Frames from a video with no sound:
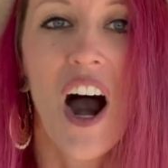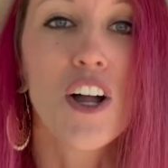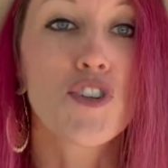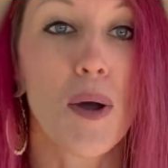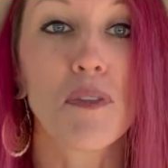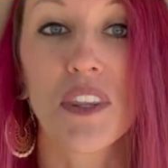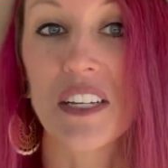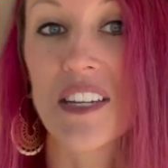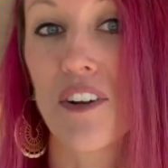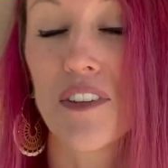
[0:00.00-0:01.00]
I'll drop the link
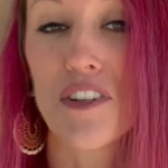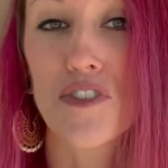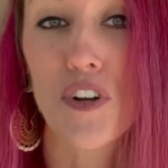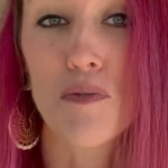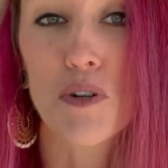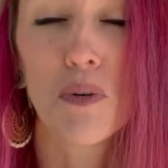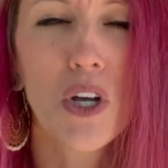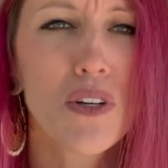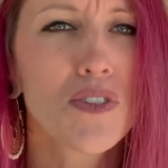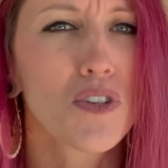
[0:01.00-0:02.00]
down in the description
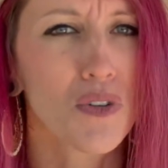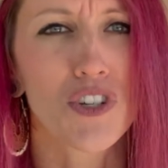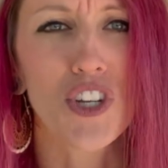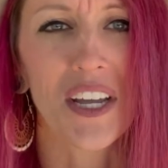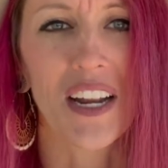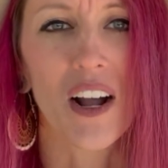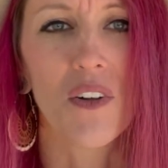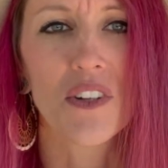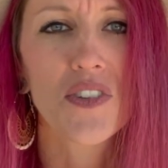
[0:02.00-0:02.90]
below so you can check it out.